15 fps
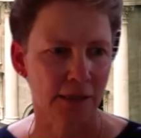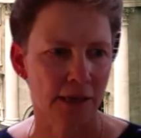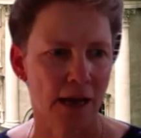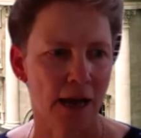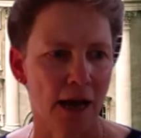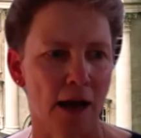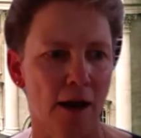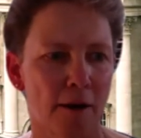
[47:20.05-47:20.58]

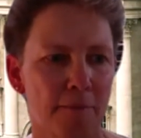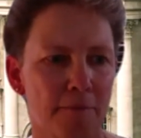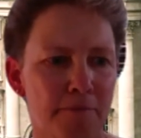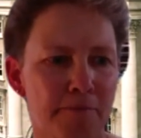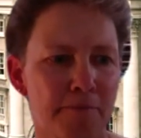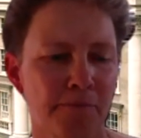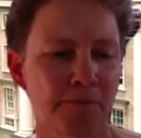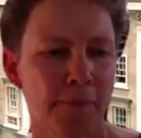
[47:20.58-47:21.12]

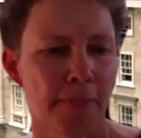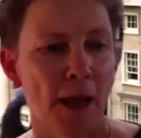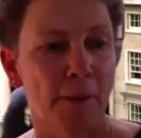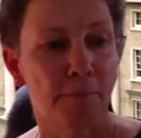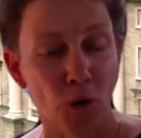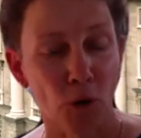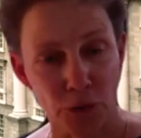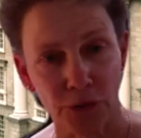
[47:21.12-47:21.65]
Um,
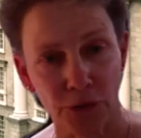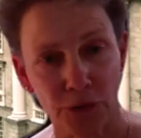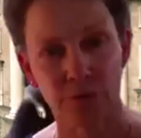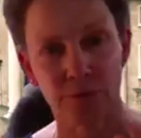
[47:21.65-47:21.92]
Both